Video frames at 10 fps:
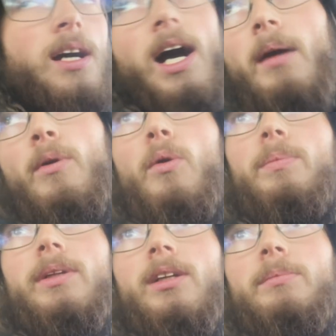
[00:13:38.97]
I'm
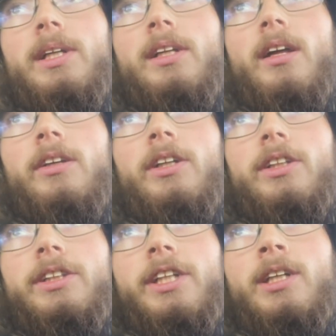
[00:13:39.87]
hoping it'll be another
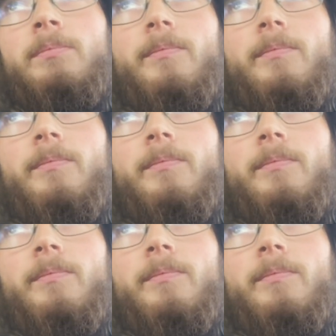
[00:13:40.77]
good year.